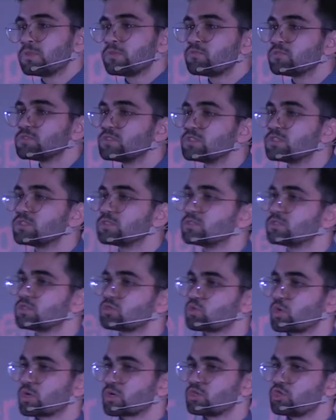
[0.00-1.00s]
differences in
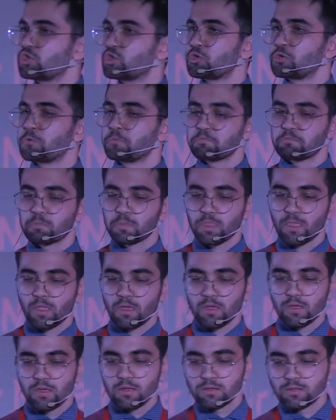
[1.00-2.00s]
structure,
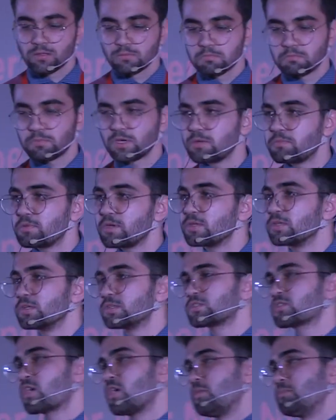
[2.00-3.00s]
maybe in
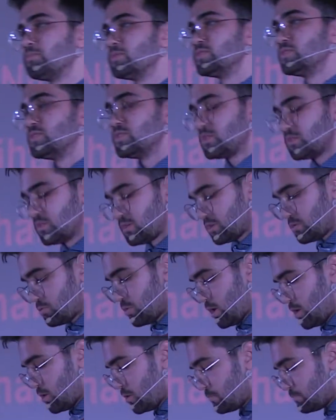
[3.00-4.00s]
its composition as
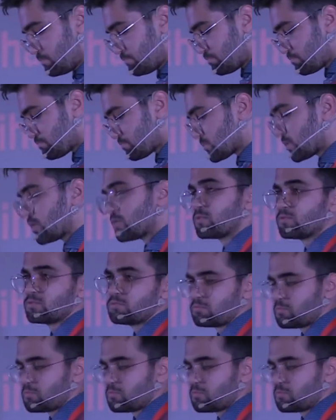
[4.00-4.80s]
well, on a